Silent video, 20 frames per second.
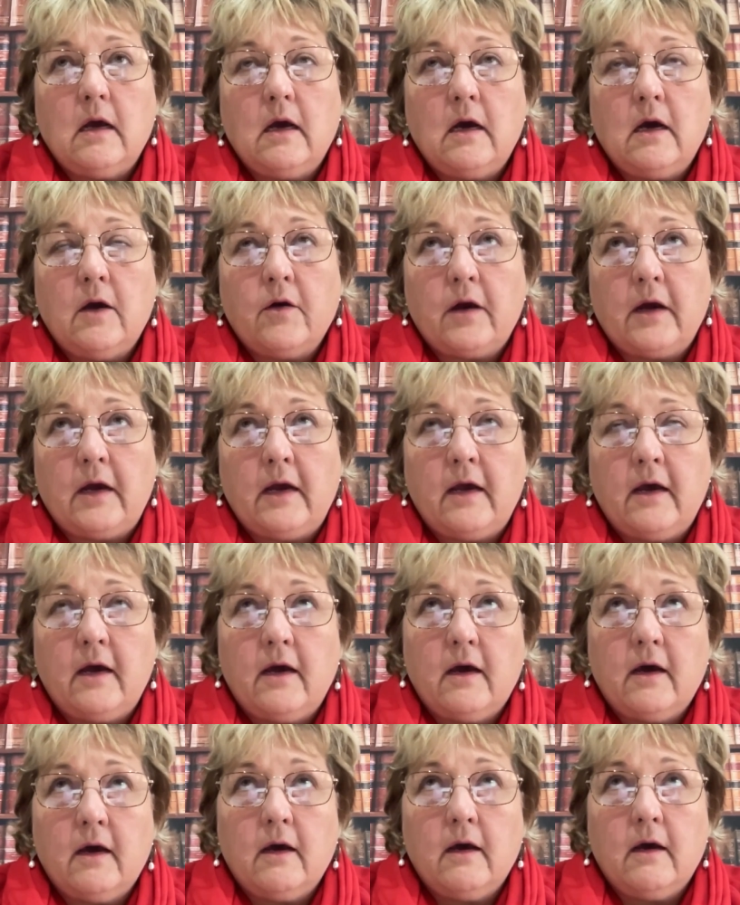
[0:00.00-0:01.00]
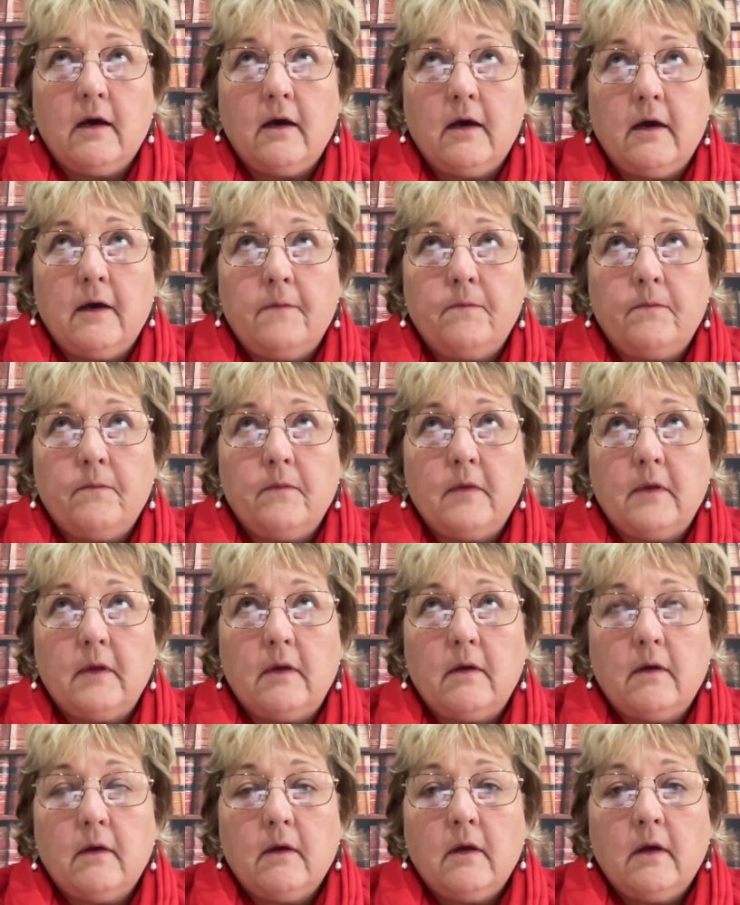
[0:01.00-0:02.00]
Okay. Um,
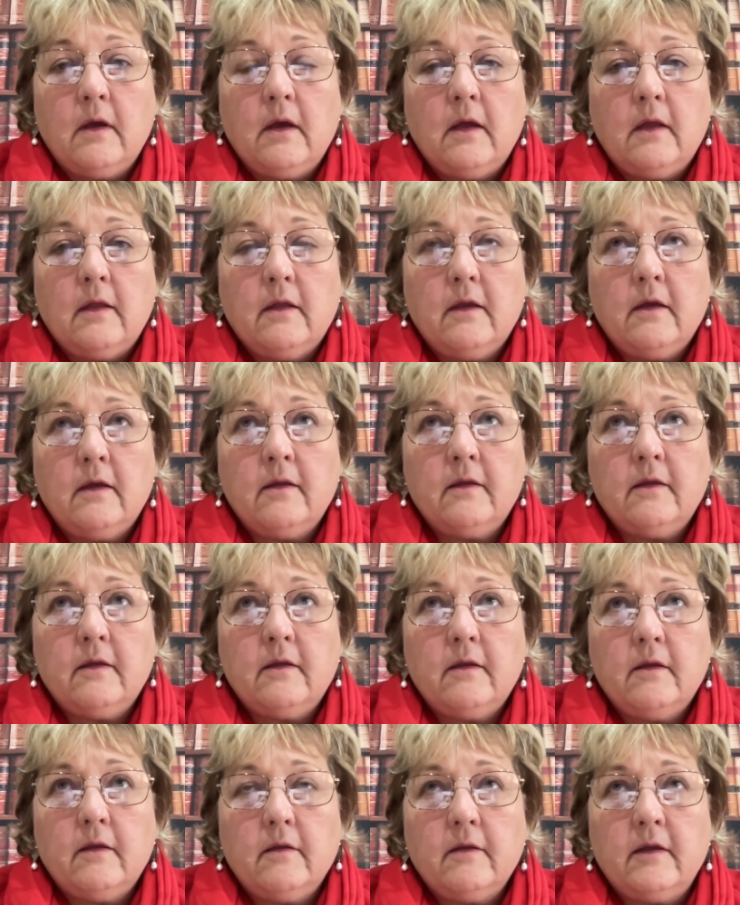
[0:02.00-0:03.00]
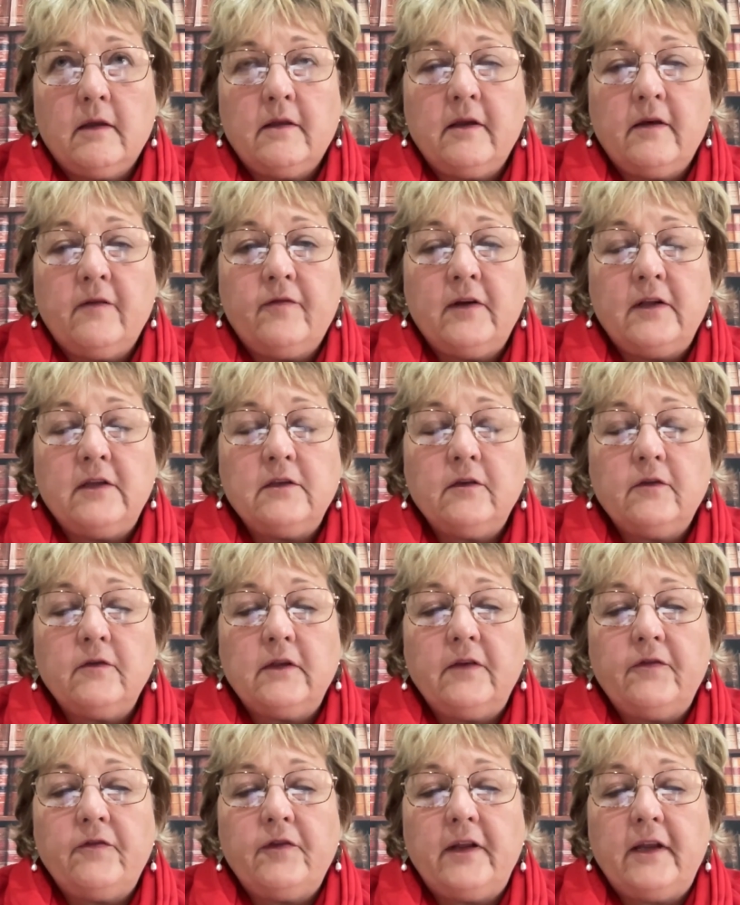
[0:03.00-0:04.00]
the difference on
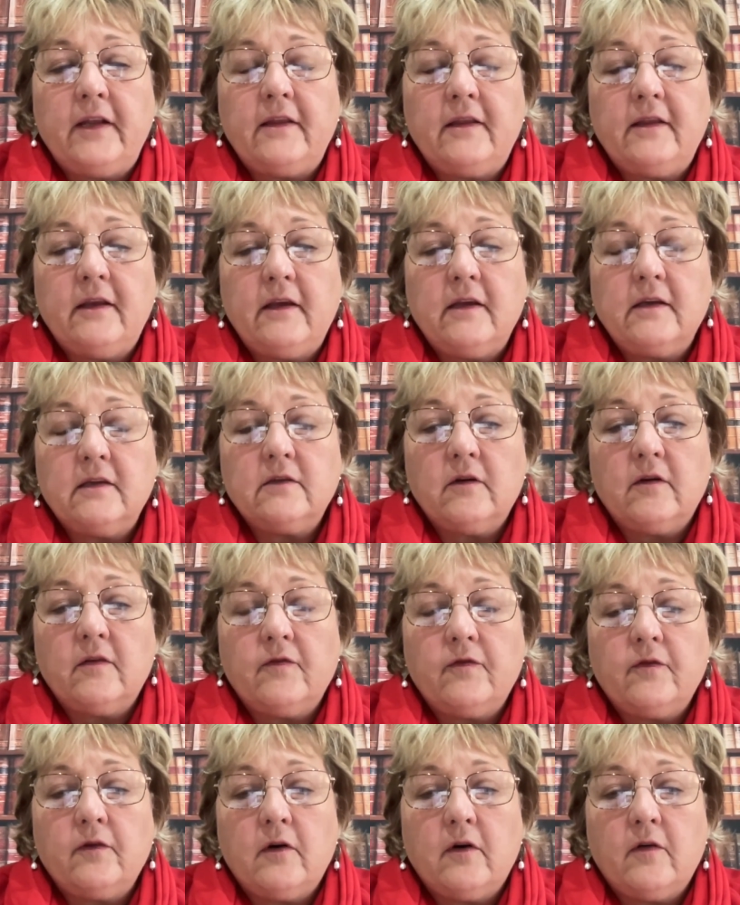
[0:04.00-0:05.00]
the three tiers of